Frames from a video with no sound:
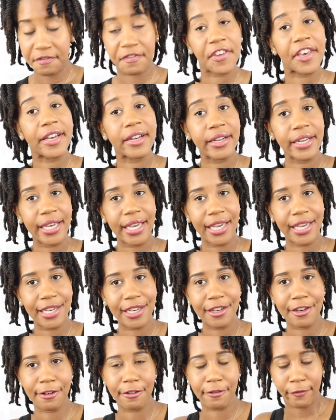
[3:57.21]

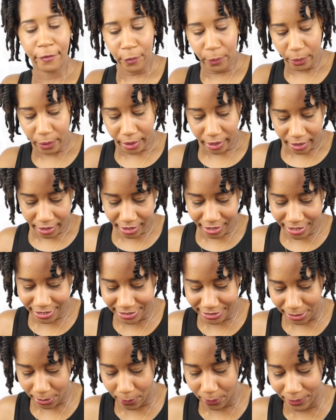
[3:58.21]
fearing for
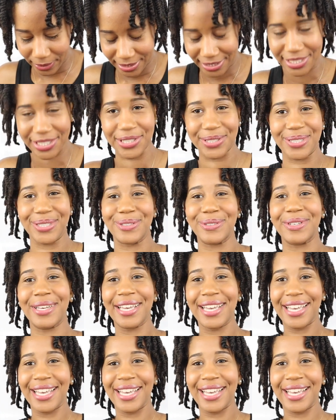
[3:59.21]
someone to